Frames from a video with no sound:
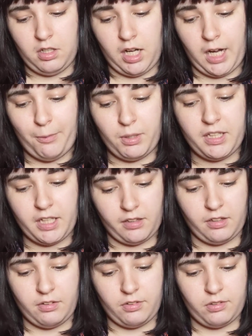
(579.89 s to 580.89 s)
I would
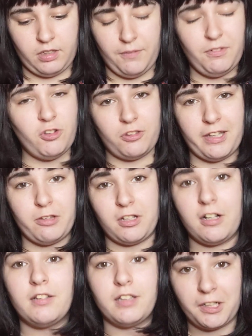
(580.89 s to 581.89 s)
get this even just as a
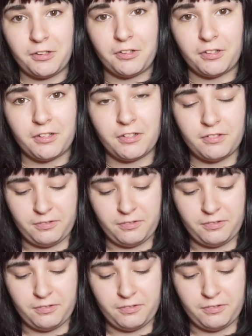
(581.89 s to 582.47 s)
collector.